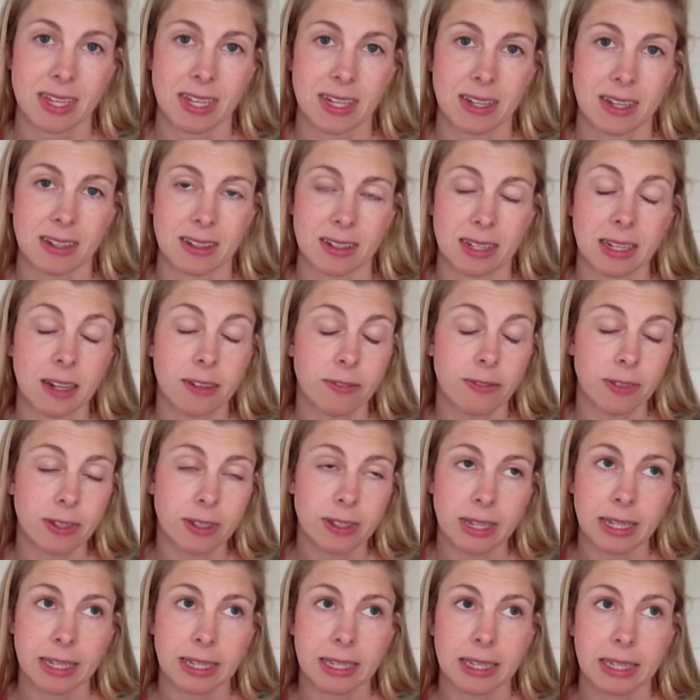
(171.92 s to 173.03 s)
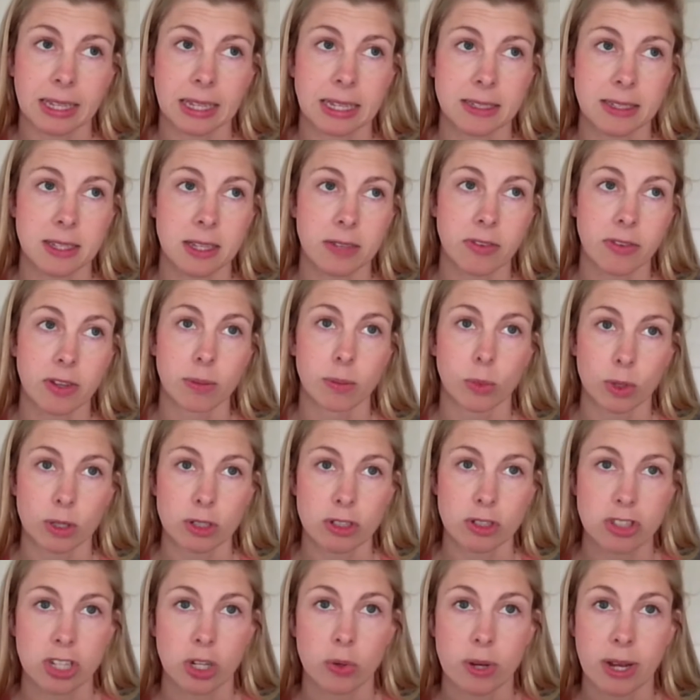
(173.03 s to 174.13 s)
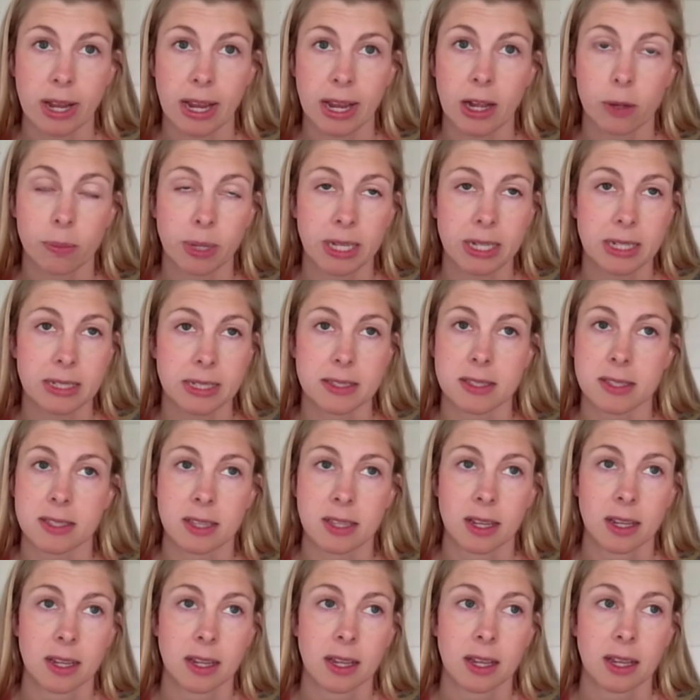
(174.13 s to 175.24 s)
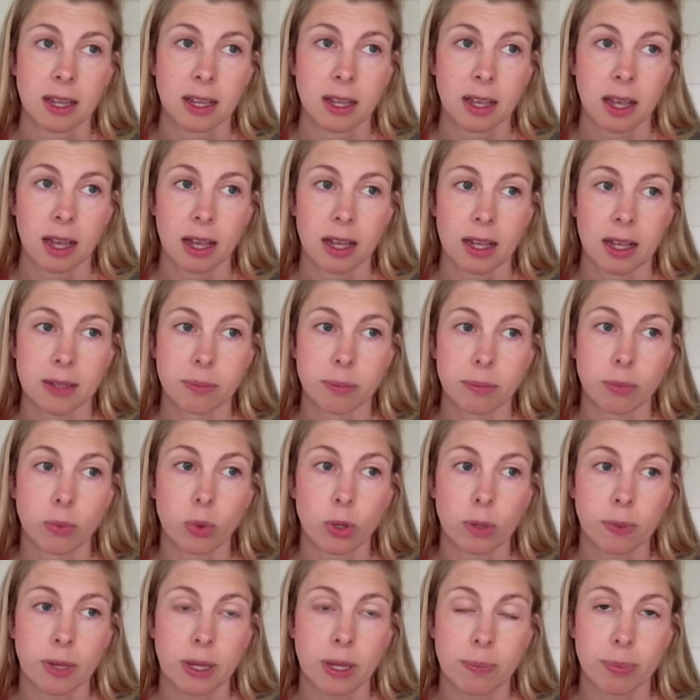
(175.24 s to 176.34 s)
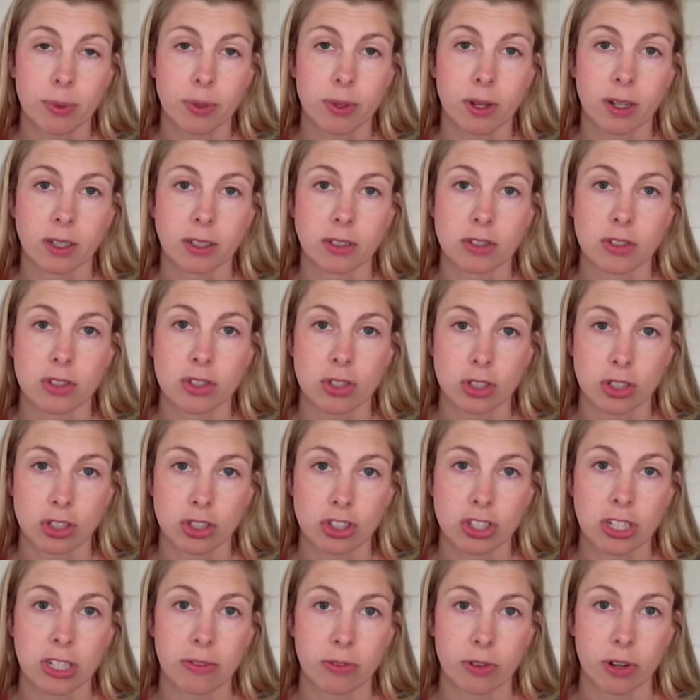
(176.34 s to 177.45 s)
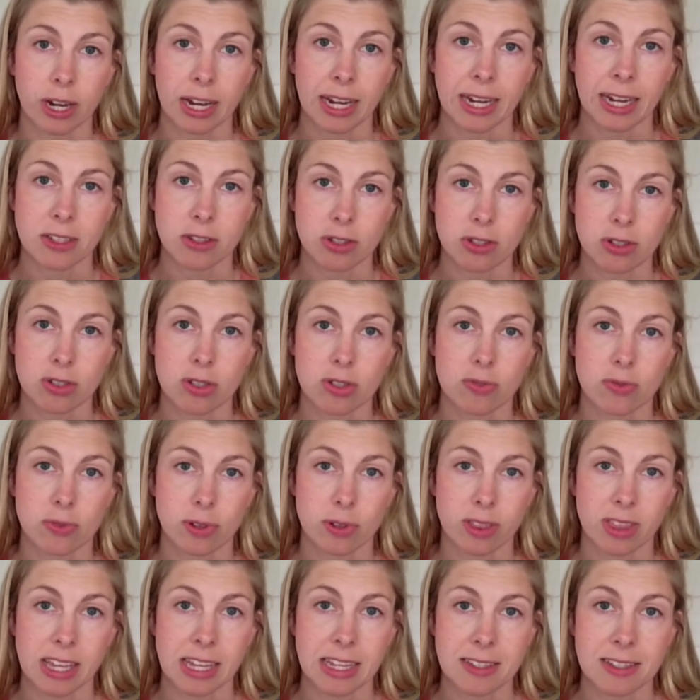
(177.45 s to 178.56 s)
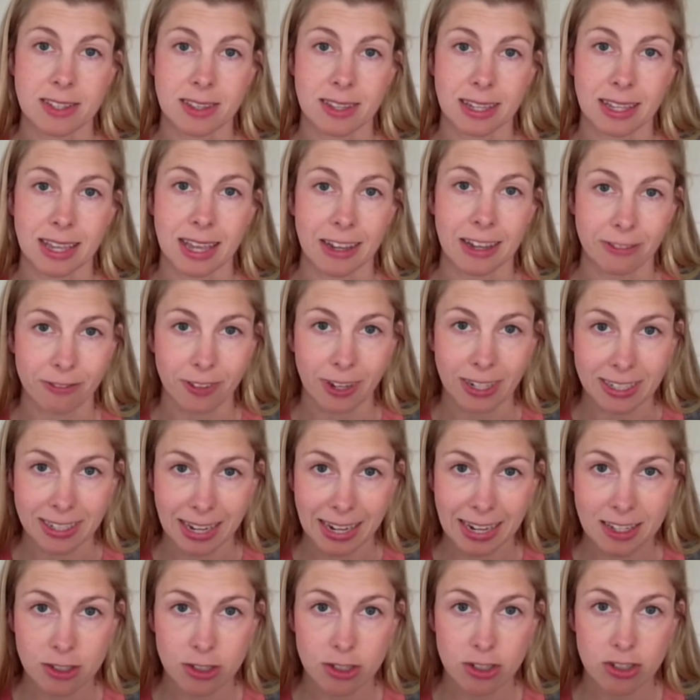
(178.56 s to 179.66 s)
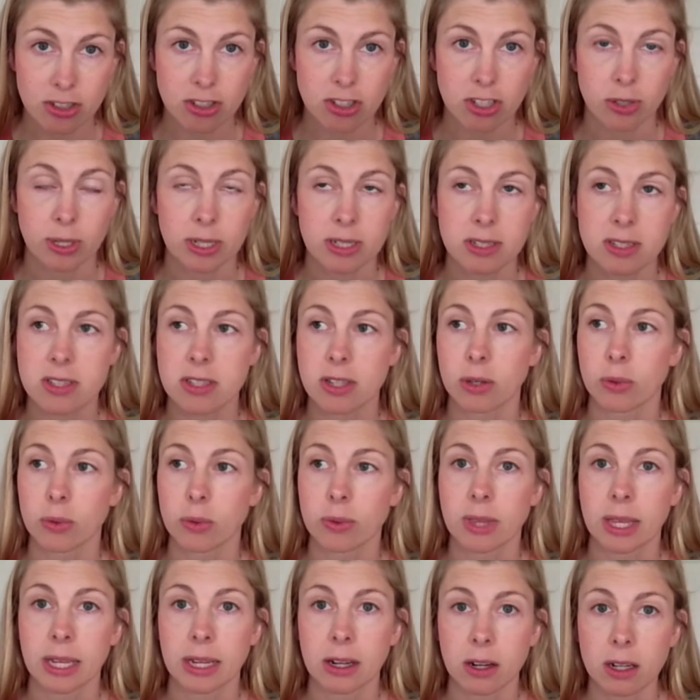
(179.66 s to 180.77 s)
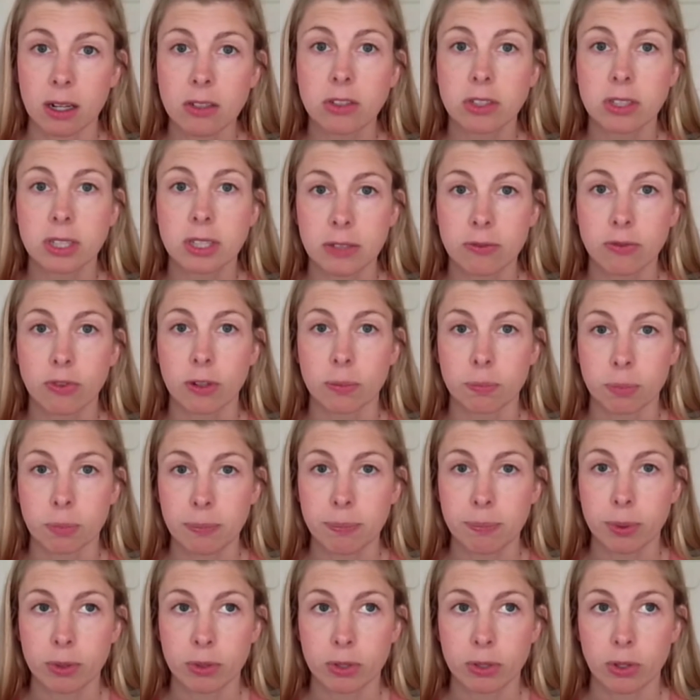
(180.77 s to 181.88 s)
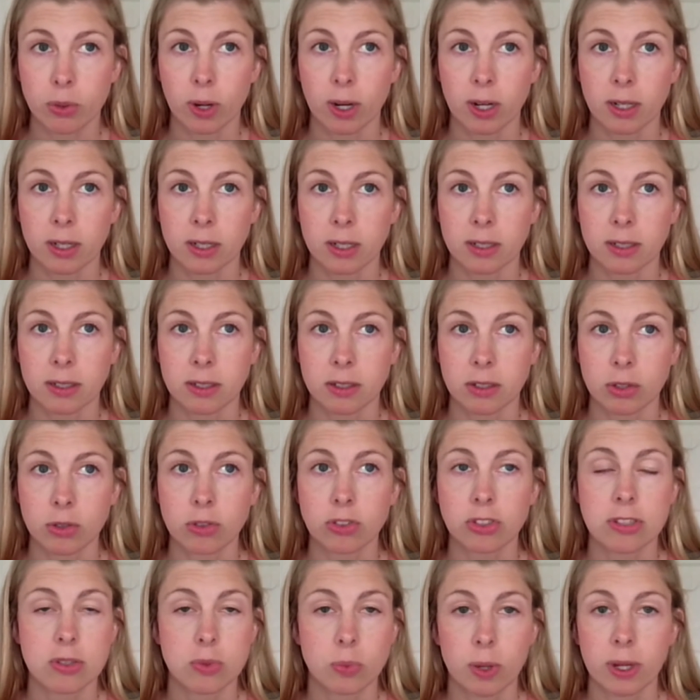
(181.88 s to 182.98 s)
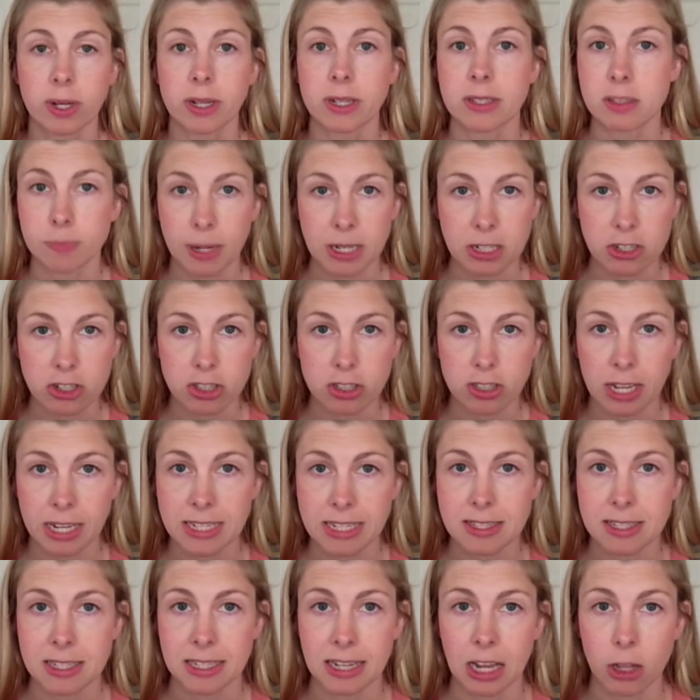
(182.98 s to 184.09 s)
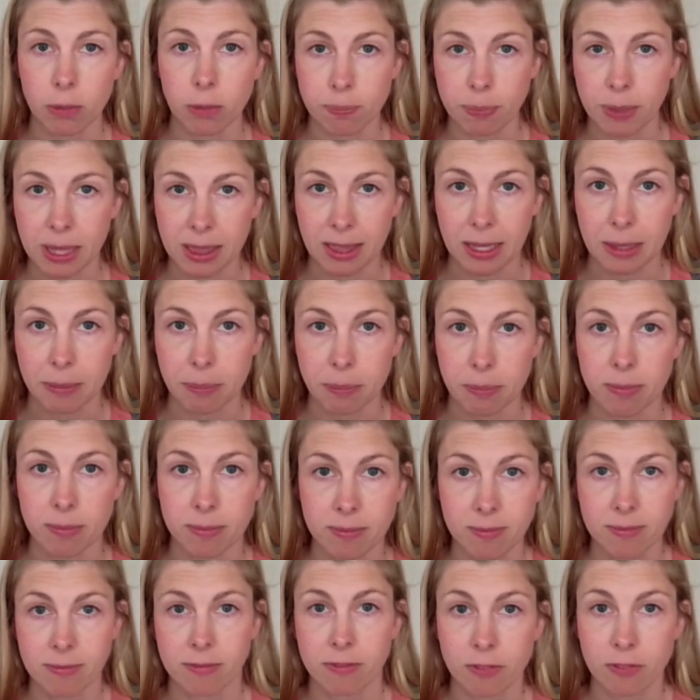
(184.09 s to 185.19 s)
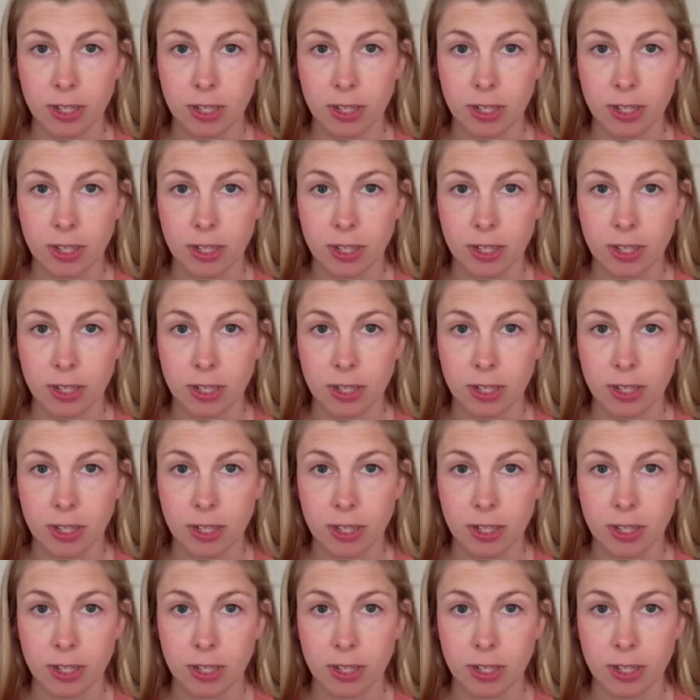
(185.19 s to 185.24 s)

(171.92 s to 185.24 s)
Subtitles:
Yeah. And I feel like it's even more so now because more people are searching for answers for things that they can't find answers to. And so they are looking for people who just want to specialize in helping them